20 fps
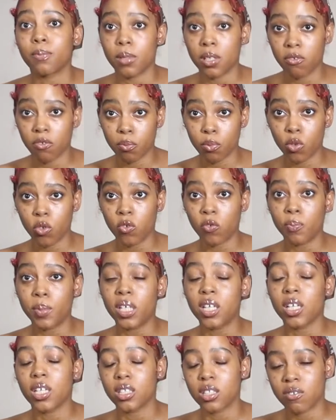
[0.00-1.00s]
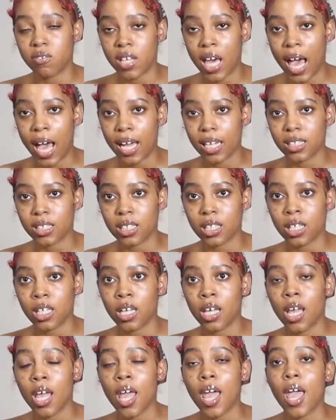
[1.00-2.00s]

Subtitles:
removed because of the accident.